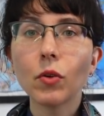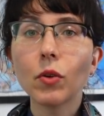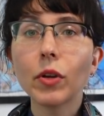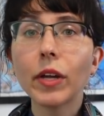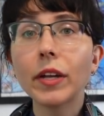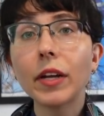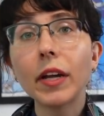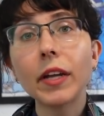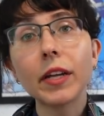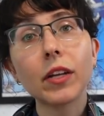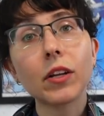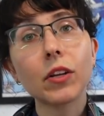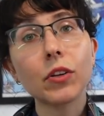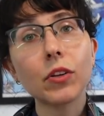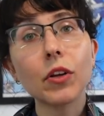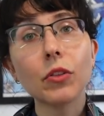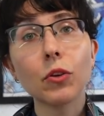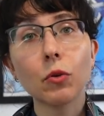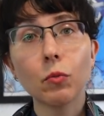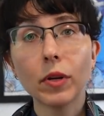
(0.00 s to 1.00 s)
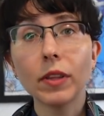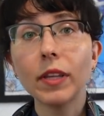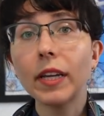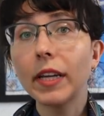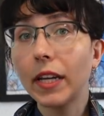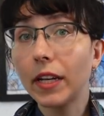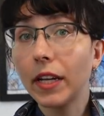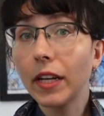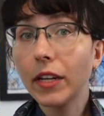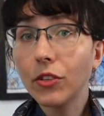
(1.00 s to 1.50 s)
Can I get another one? Like,
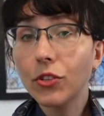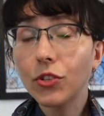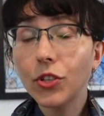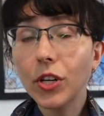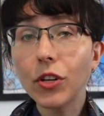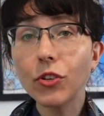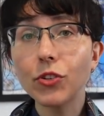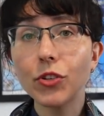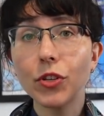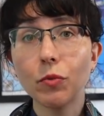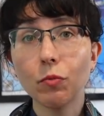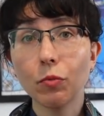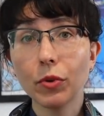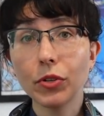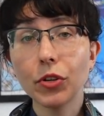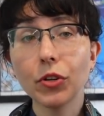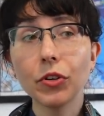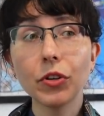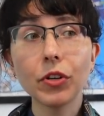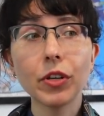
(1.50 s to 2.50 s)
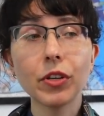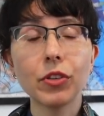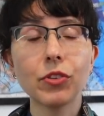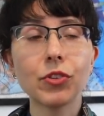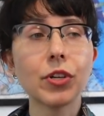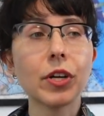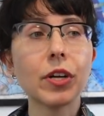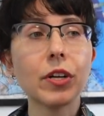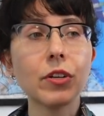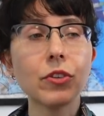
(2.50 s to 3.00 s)
can I exchange it? Return and
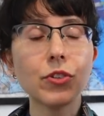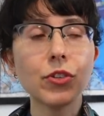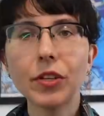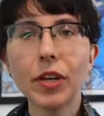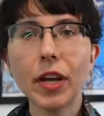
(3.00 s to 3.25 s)
exchange.